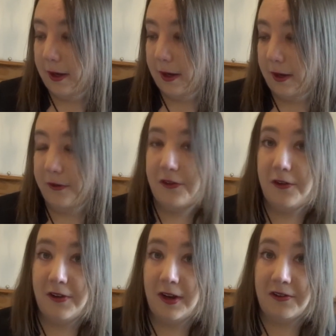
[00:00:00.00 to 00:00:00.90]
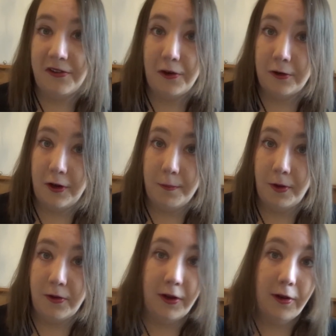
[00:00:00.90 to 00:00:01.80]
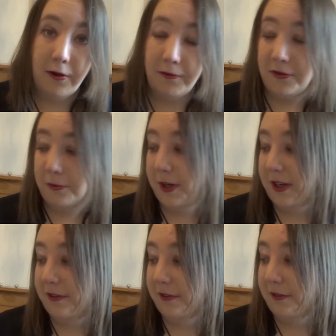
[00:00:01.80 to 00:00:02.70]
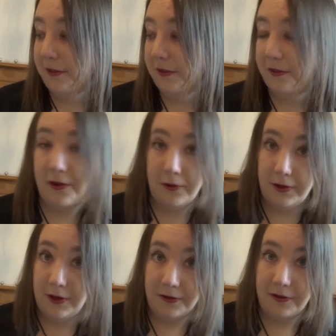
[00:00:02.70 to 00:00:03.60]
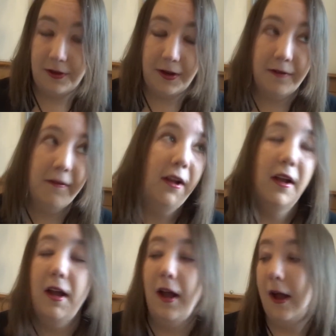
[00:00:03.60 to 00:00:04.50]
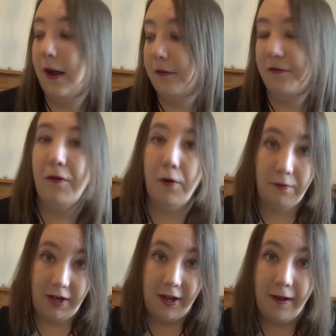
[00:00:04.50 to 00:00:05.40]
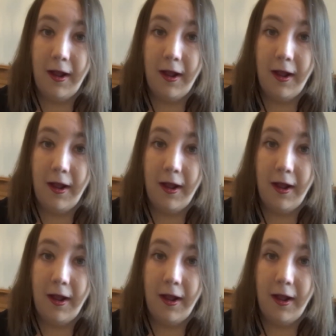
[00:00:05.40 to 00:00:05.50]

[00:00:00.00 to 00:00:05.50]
and usually I stock up on a lot of sweets and chocolate and stuff for it,